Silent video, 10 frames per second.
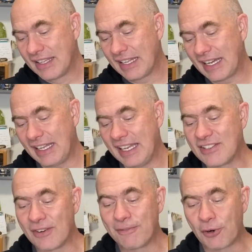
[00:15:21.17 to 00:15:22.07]
That
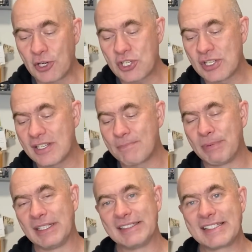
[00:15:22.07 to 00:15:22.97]
is unfortunate,
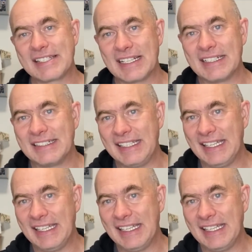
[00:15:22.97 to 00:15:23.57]
but uh,